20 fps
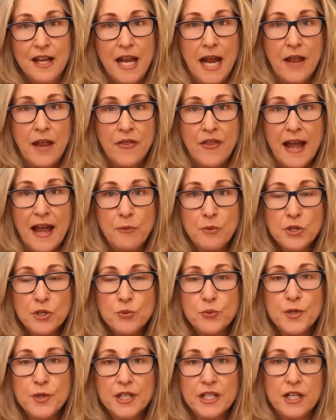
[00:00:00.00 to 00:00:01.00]
And that
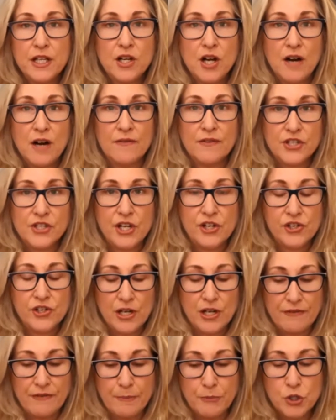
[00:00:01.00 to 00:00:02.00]
was really a
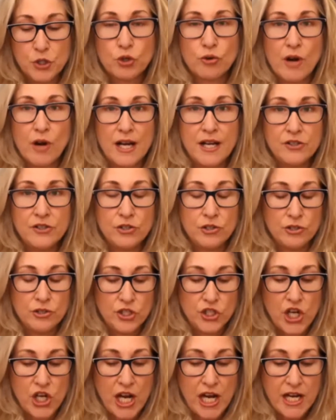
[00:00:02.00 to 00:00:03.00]
conversation of I'm trying to
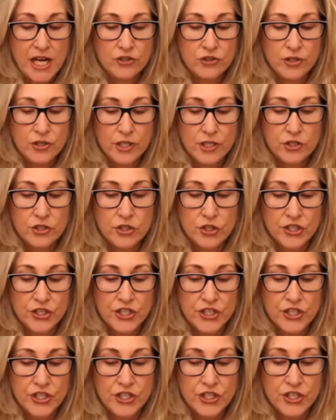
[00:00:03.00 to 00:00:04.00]
change the
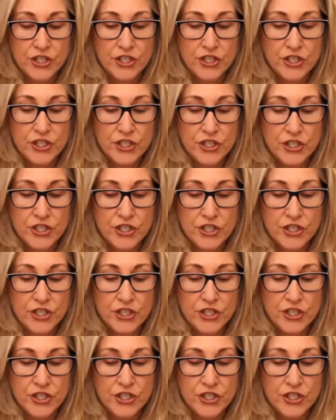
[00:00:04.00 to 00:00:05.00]
trajectory
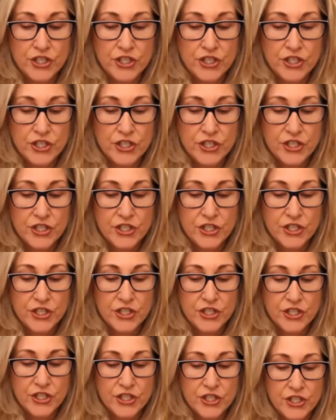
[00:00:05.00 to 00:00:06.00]
of the selling
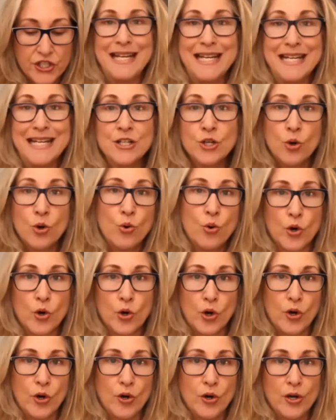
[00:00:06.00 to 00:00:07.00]
engine in
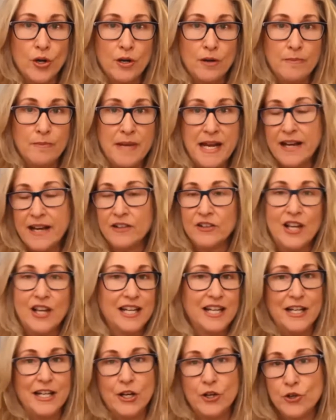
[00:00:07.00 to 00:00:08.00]
quarter, meaning
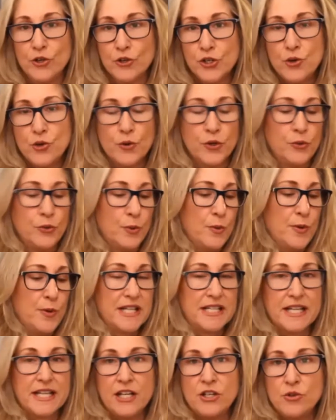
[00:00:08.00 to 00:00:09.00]
like, you're 2 or 3
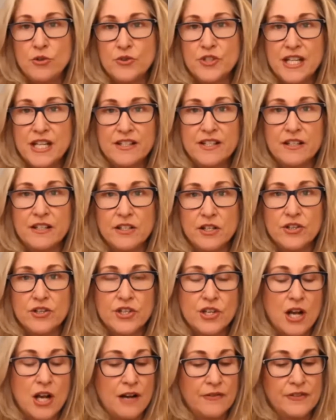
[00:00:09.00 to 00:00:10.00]
weeks in, you see it's a little
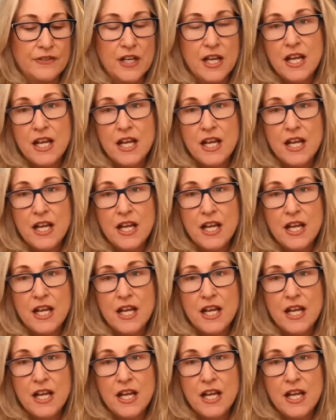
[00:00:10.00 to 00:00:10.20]
soft.